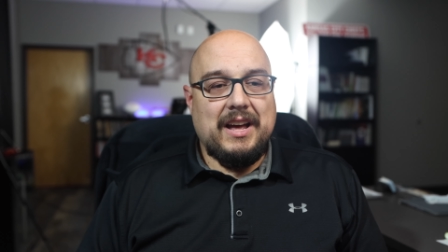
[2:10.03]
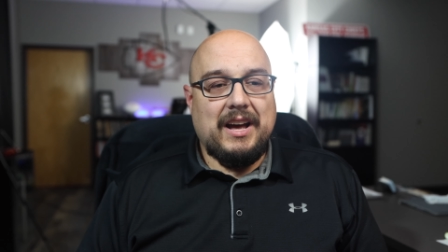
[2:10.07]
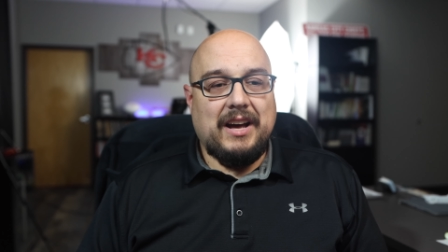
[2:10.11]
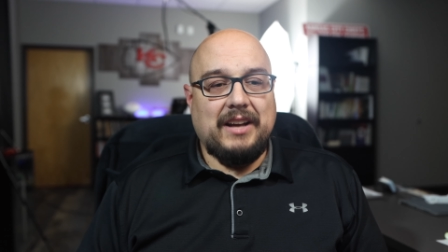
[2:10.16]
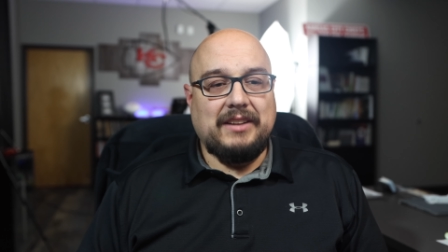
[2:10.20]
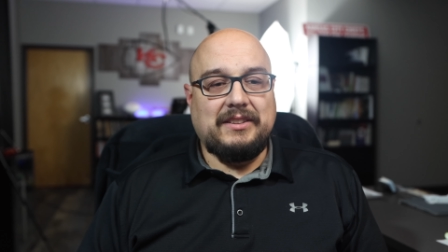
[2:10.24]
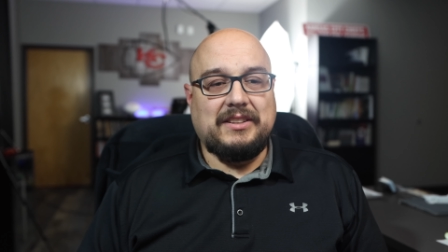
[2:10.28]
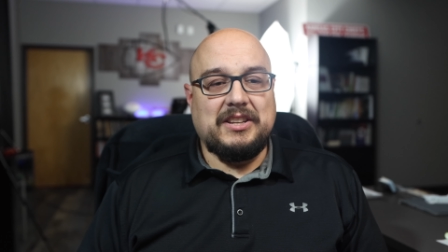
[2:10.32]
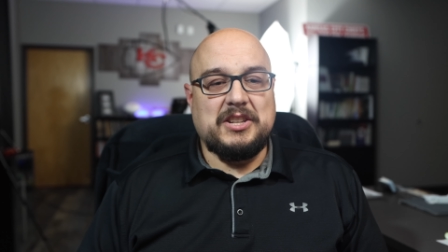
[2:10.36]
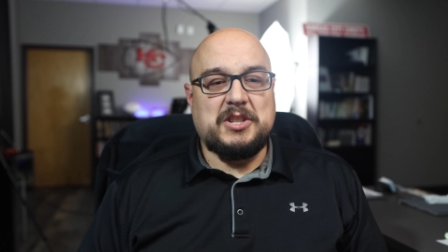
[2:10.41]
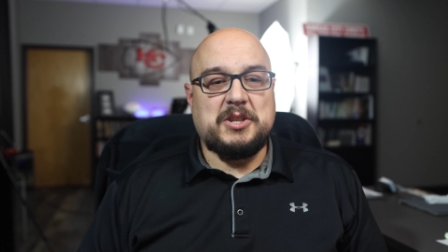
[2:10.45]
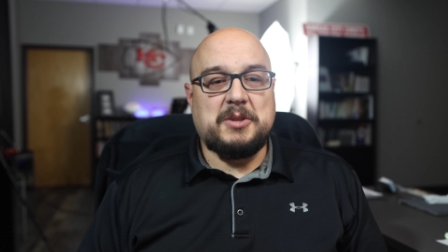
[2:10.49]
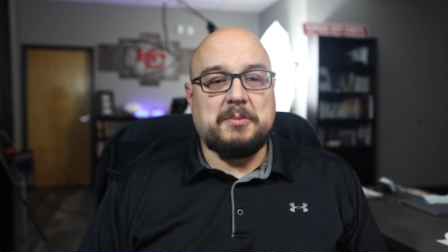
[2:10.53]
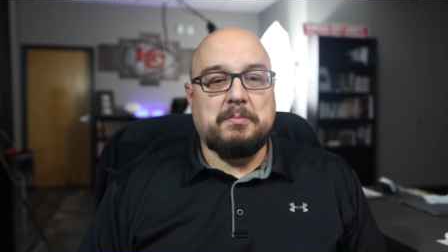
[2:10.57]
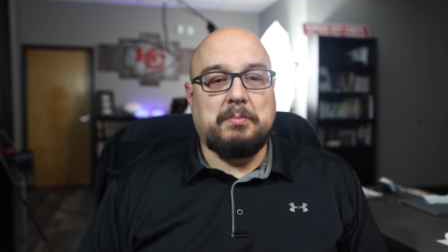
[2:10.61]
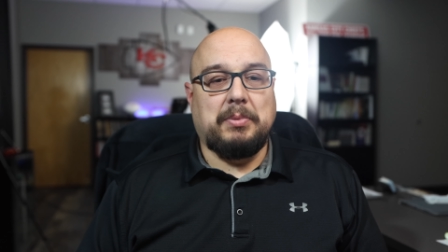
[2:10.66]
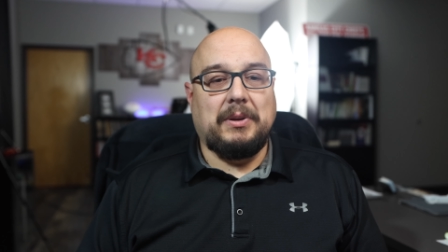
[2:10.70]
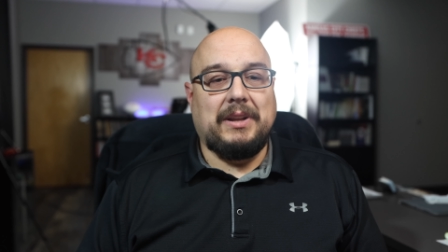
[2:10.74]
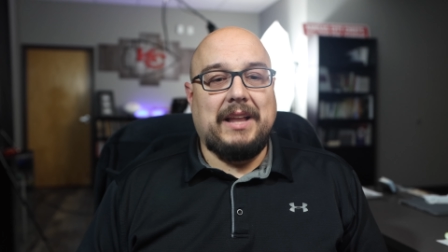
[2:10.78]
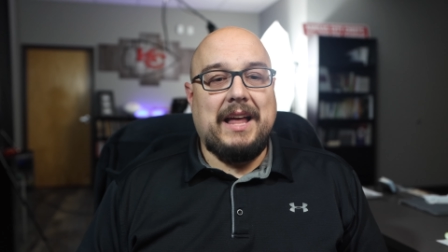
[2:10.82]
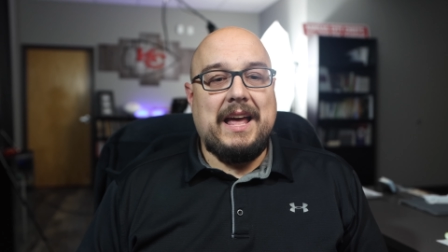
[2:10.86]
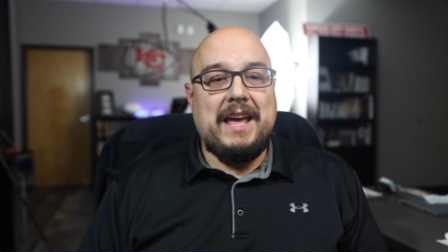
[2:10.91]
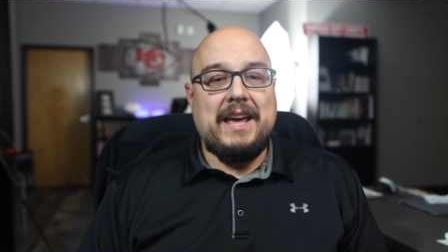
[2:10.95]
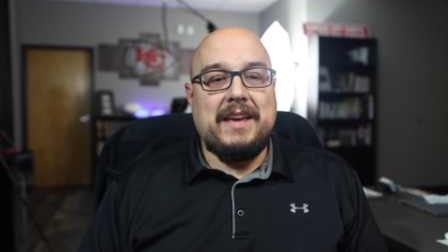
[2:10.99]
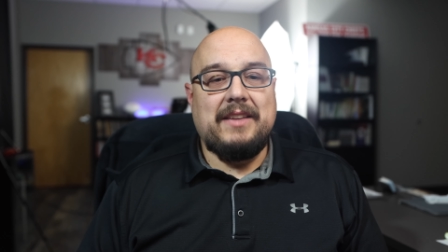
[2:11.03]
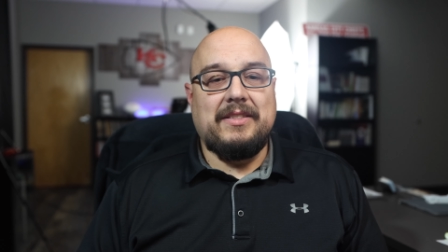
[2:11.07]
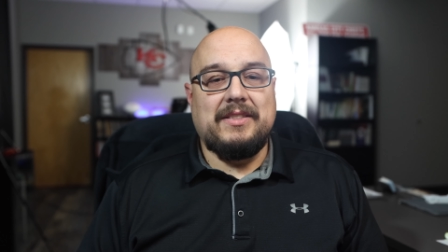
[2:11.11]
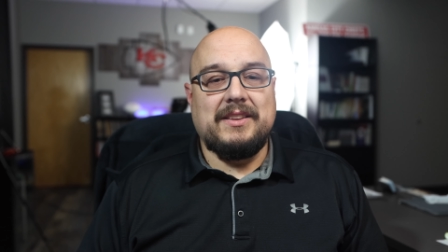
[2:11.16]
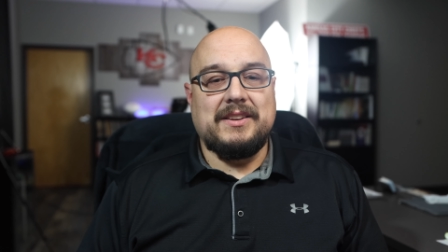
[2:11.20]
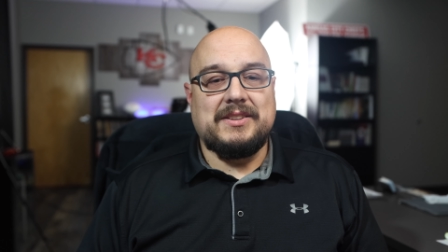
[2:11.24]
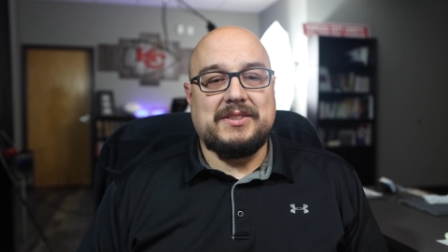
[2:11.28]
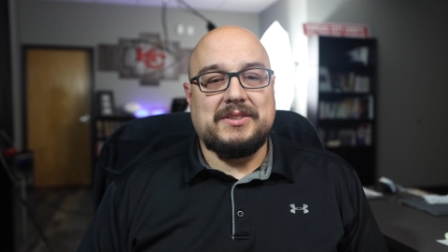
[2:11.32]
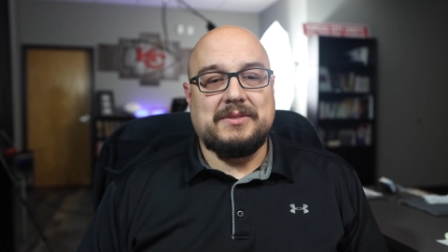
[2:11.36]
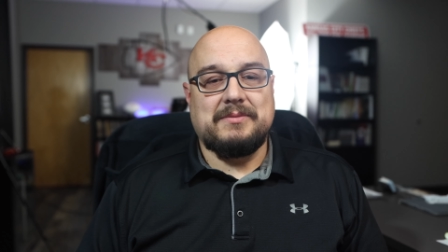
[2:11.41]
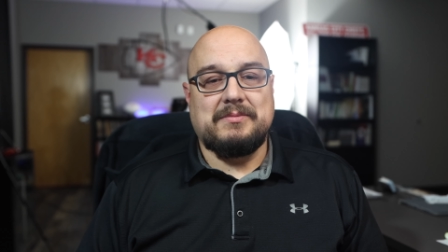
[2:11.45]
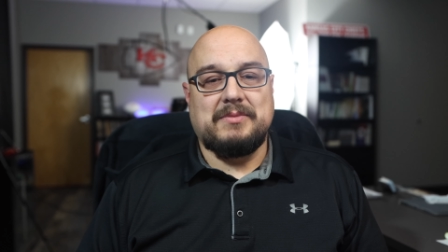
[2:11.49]
a display,
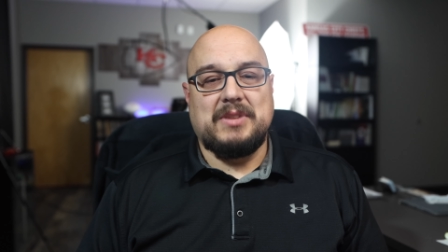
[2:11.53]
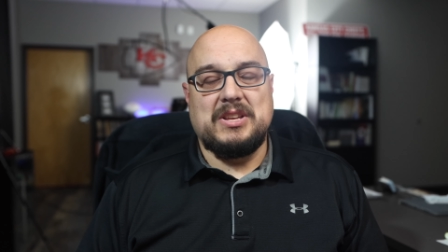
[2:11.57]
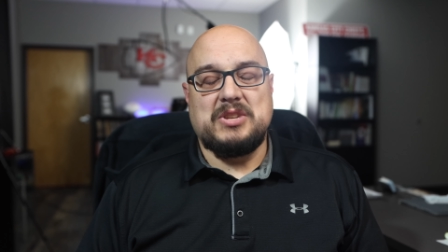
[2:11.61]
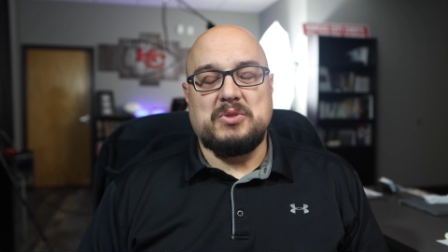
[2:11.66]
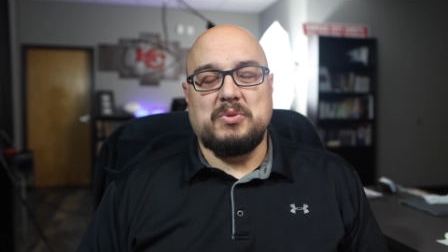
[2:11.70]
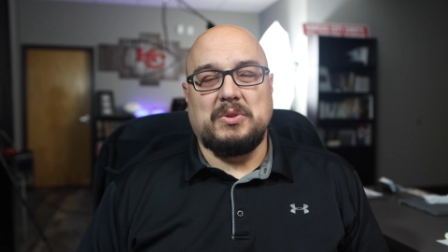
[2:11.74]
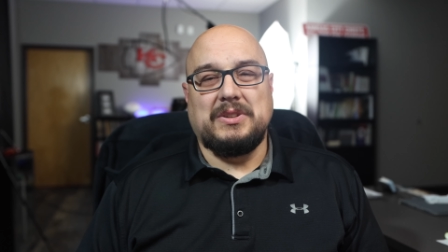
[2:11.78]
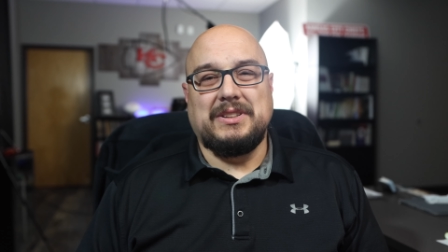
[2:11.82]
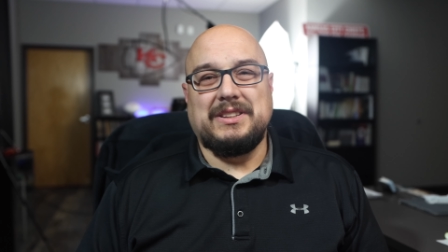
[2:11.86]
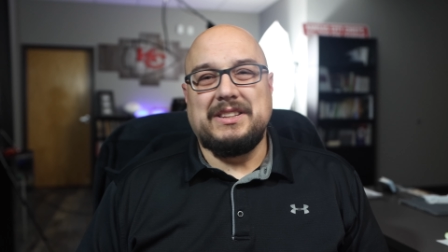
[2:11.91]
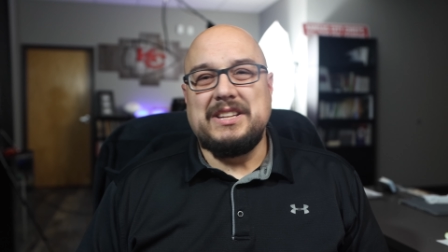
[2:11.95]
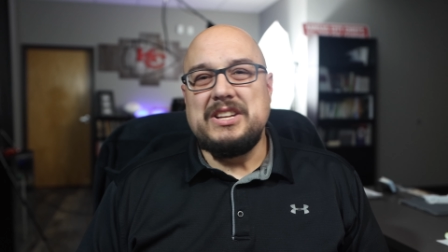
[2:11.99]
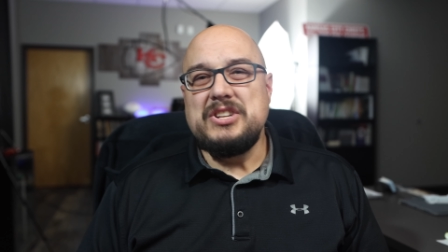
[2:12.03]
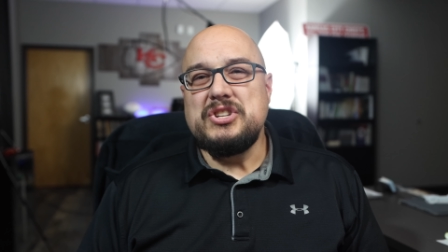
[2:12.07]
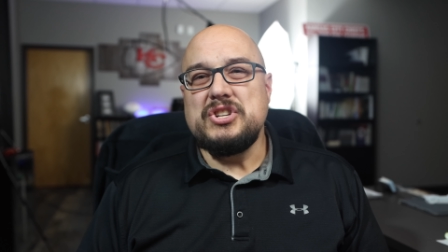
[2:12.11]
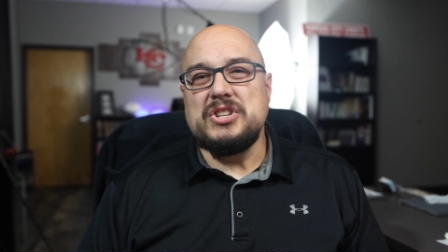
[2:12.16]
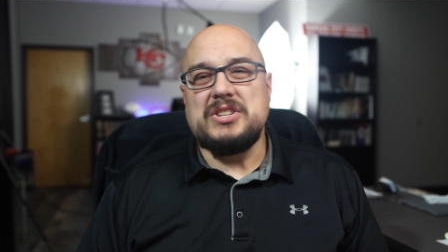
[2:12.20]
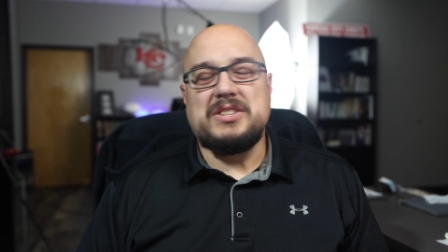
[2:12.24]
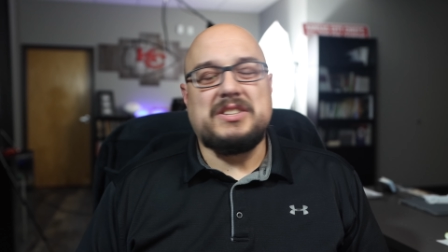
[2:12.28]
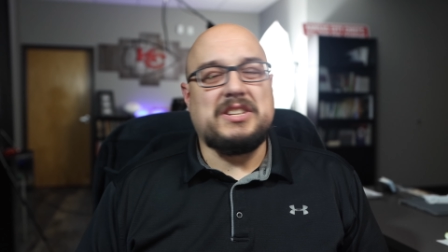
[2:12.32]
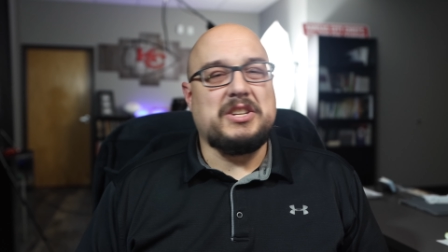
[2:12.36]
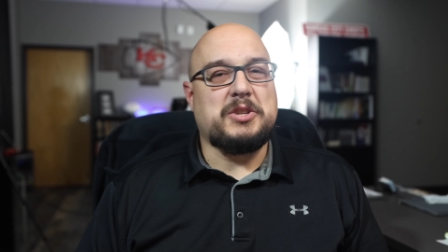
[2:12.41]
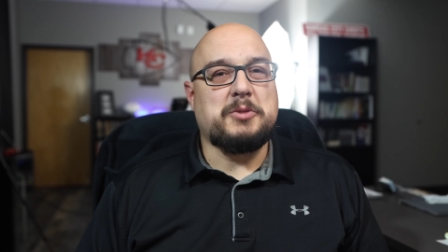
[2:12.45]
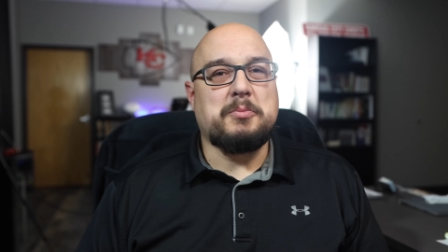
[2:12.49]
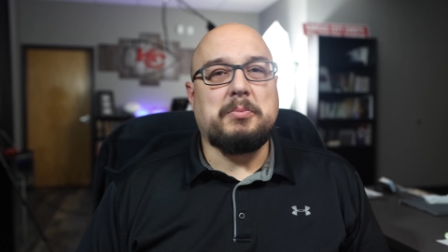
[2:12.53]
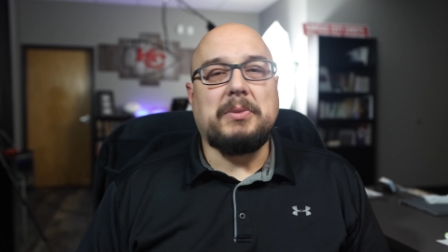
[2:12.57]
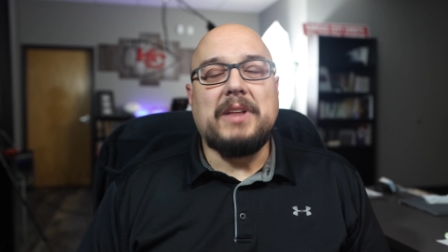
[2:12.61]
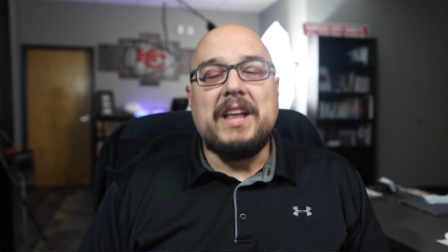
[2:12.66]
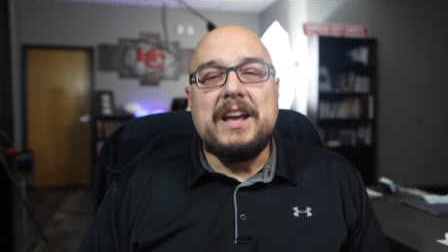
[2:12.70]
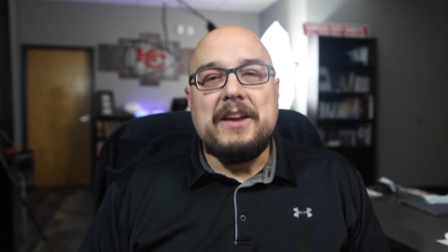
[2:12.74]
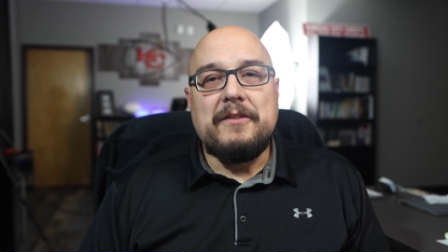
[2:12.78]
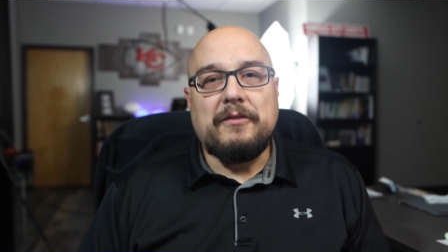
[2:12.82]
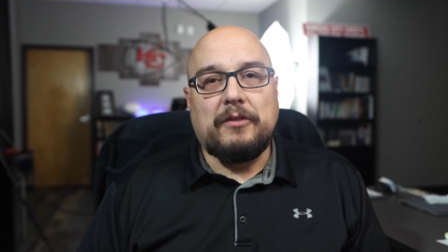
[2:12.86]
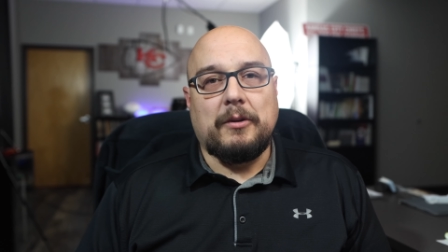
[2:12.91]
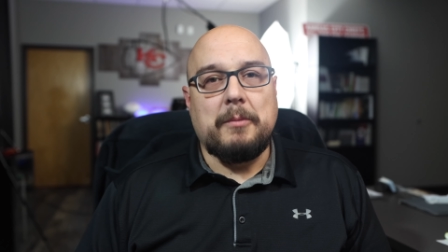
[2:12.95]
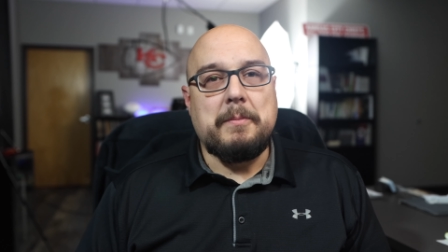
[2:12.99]
this, this religious
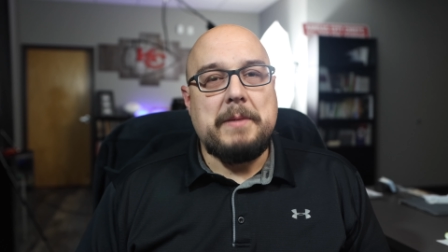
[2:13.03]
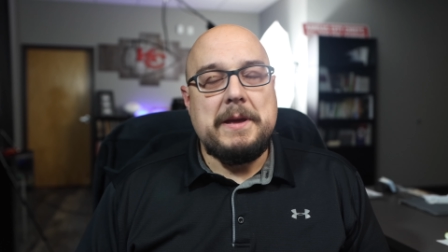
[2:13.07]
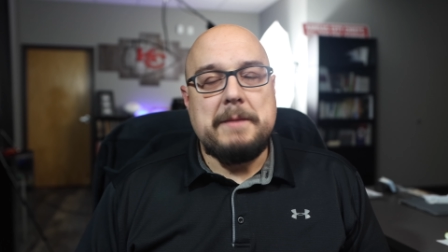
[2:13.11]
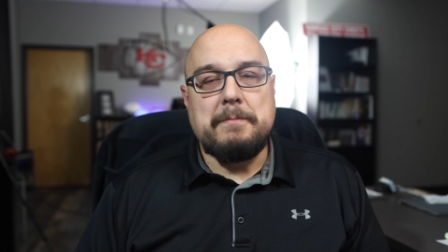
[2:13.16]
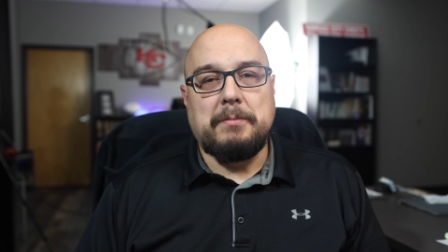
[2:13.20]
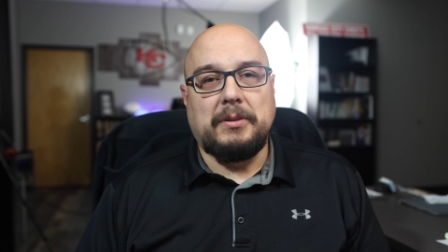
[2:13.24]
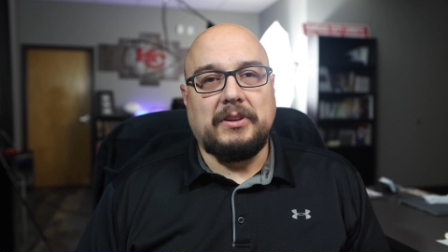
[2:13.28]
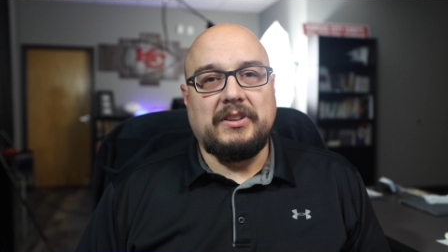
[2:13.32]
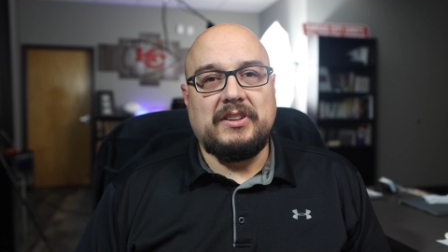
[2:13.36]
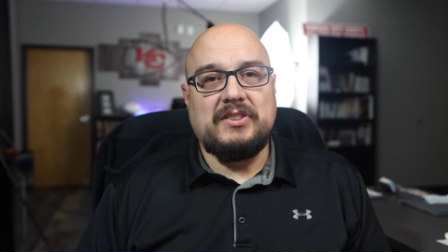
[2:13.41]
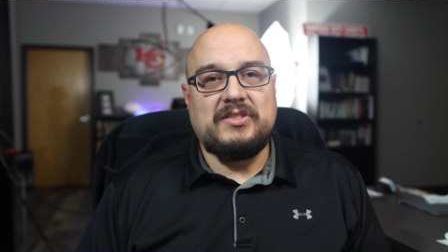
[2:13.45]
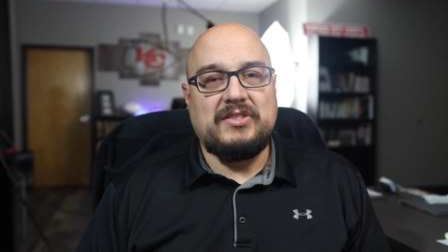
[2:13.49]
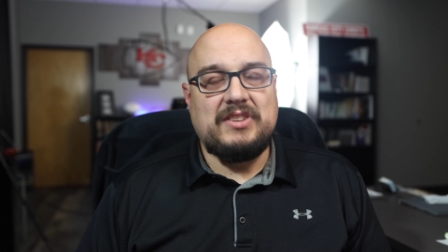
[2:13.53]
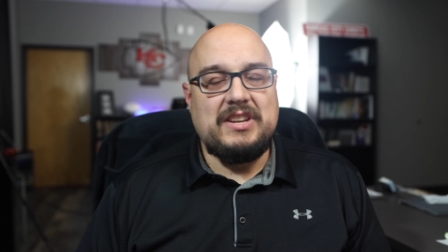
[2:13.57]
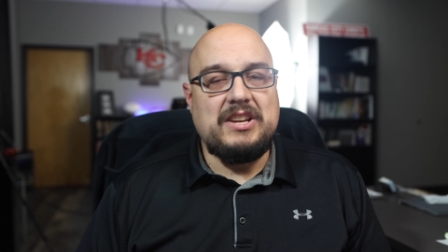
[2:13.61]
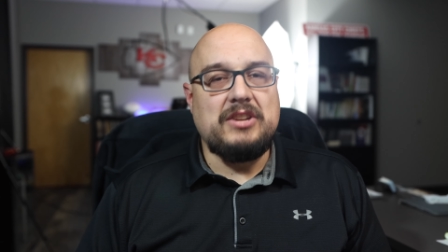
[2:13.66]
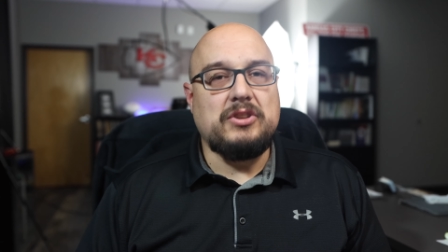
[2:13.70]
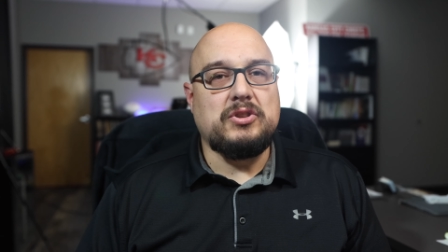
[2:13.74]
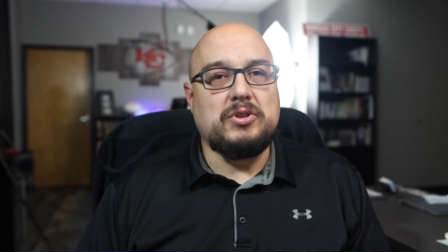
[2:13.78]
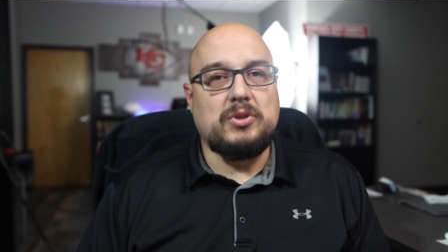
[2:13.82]
display for people to see.